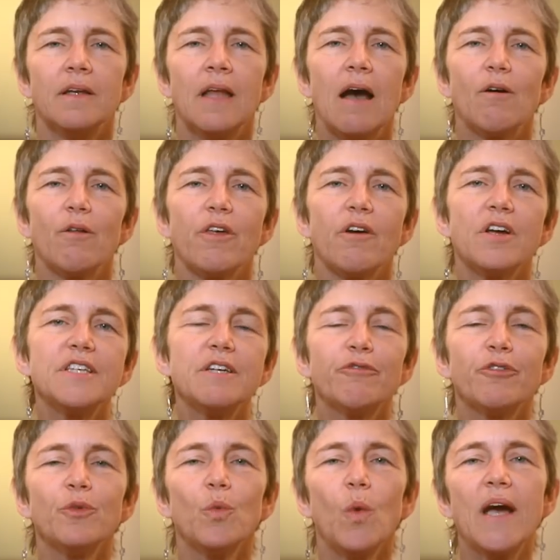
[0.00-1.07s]
Now, there are
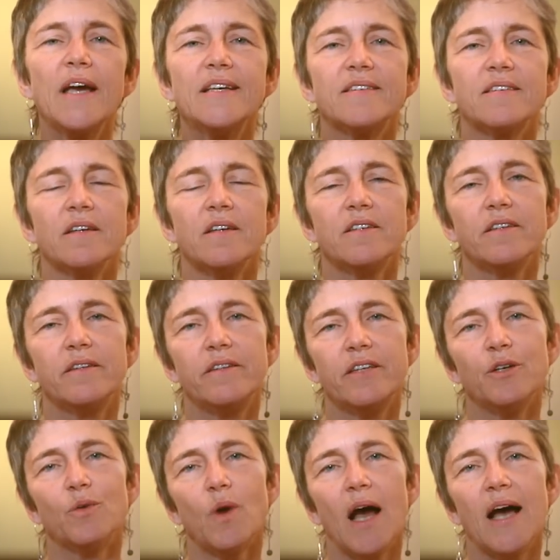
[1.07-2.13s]
different ways to
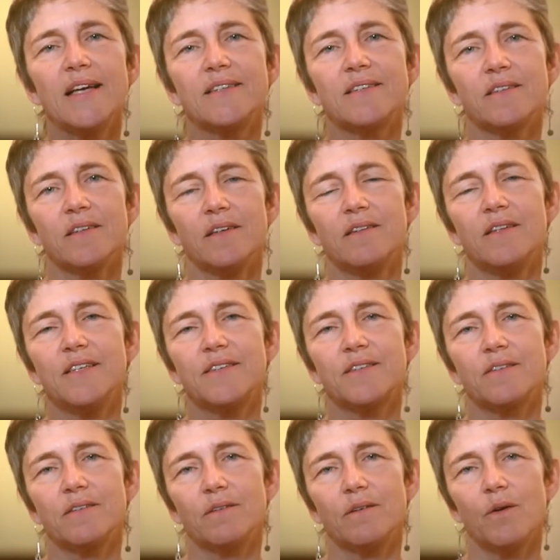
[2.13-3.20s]
theorize
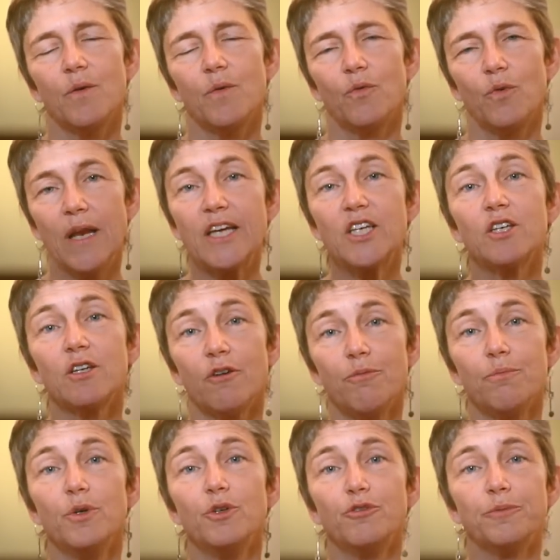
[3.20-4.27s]
this relation
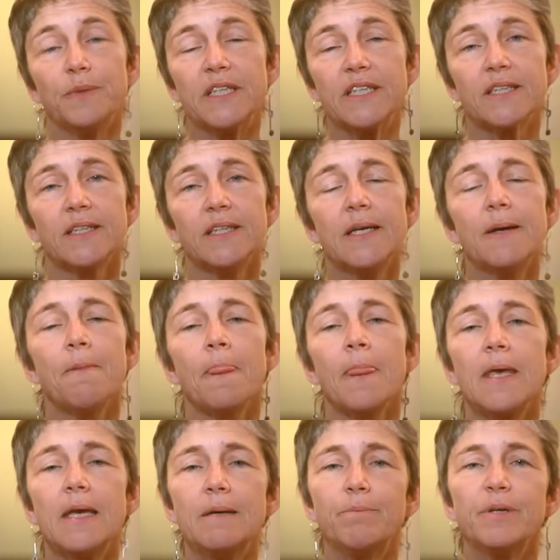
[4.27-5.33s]
of movement.
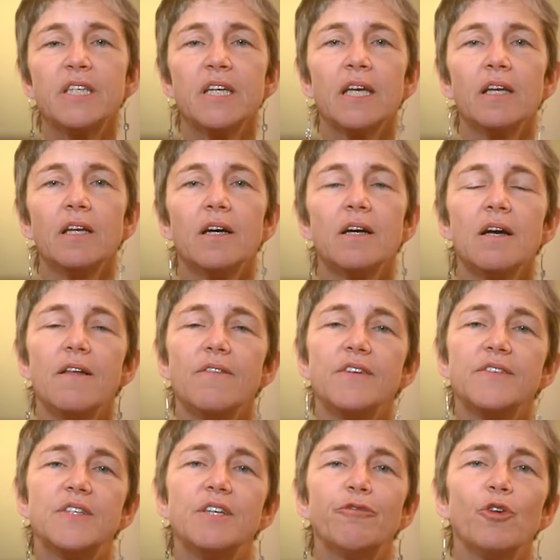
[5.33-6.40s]
In particular,
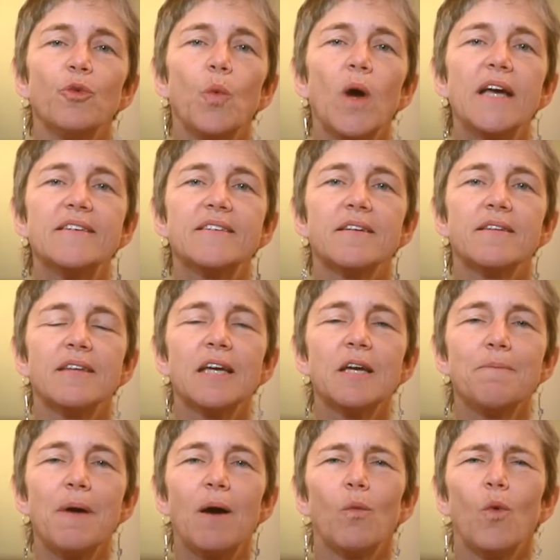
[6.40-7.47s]
there's different ways to think
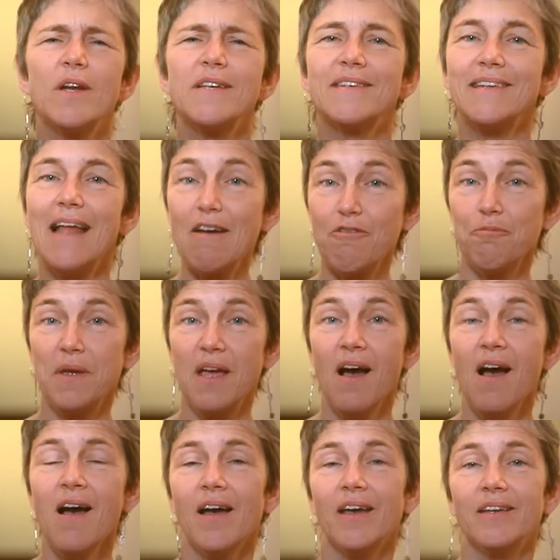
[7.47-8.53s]
about what is left
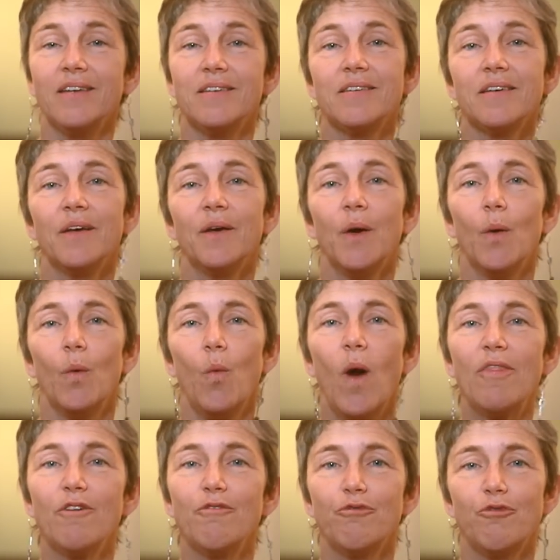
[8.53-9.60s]
behind
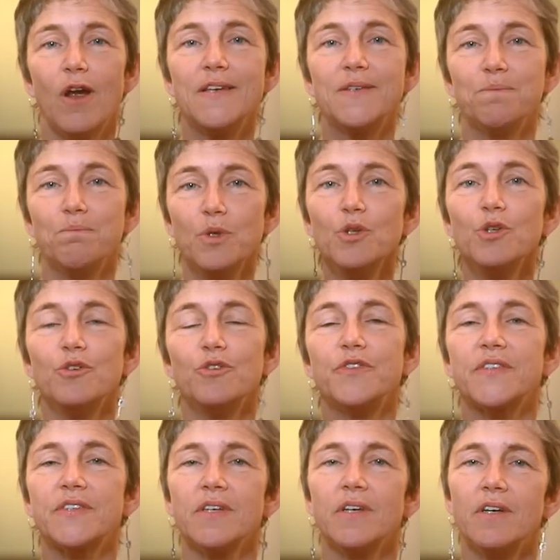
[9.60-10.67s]
when the phrase
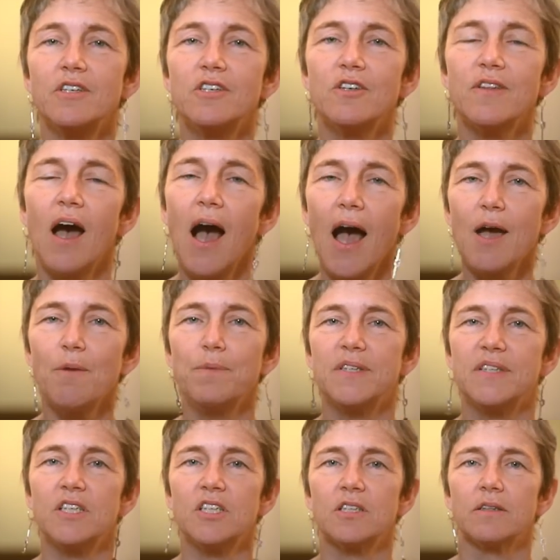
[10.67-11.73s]
moves to the higher
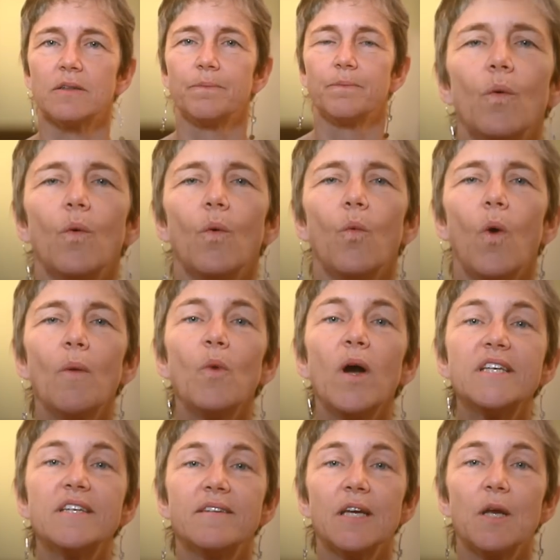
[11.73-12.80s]
position. One
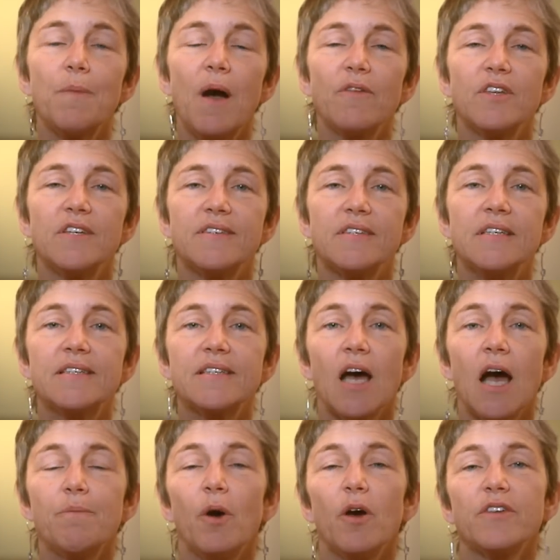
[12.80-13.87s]
way to think about this is
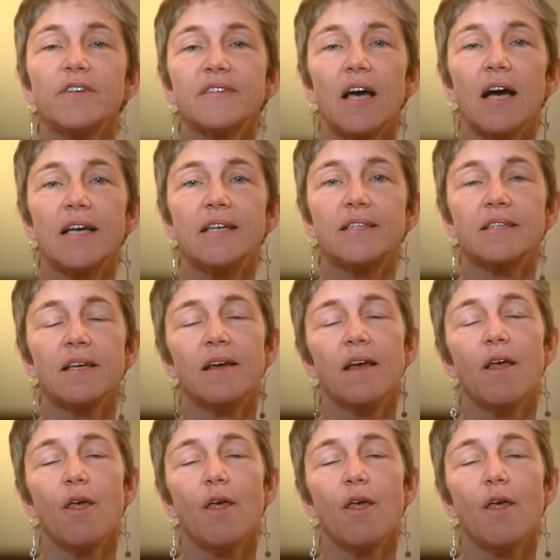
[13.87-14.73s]
to hypothesize